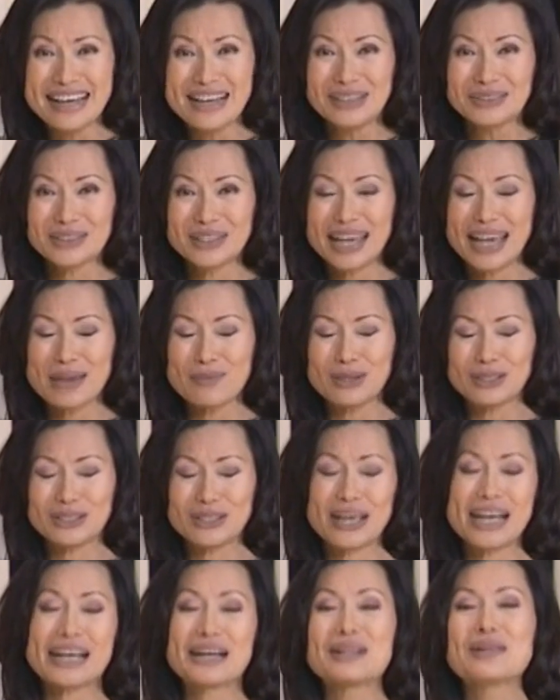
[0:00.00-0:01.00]
Today, we
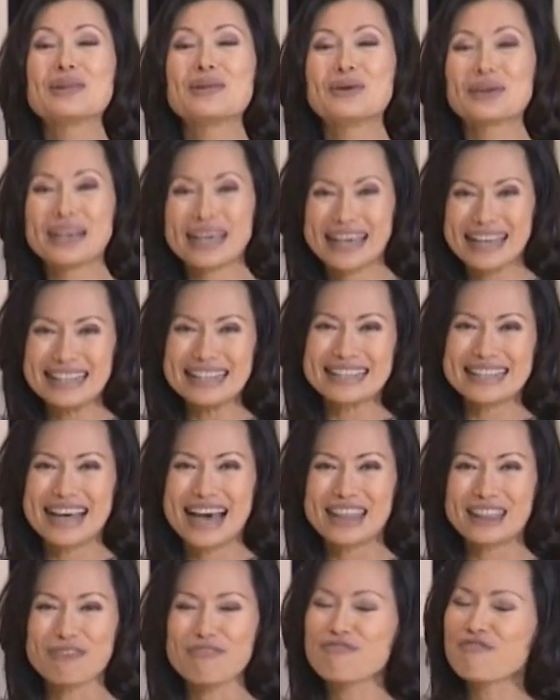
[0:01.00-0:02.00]
take a look
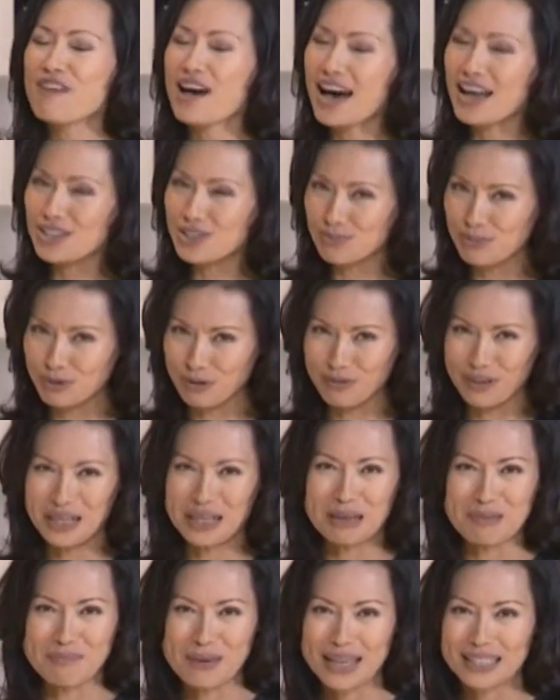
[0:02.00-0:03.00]
inside the fast-moving
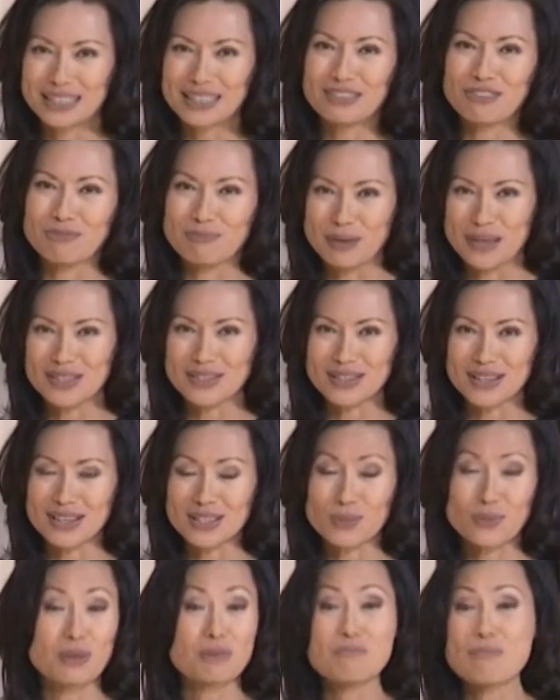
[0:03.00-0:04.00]
competitive business
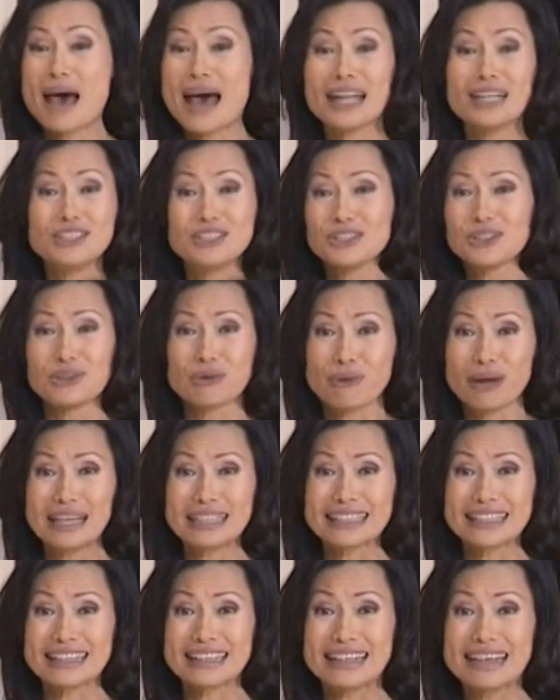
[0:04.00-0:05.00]
with Managing
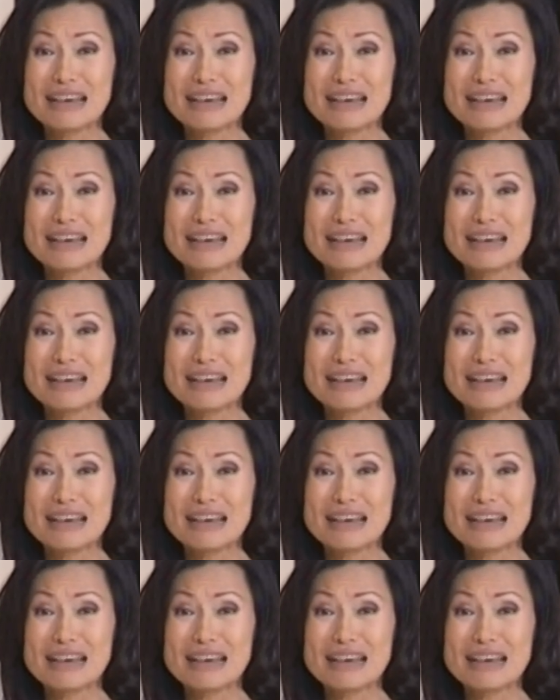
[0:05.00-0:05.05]
Director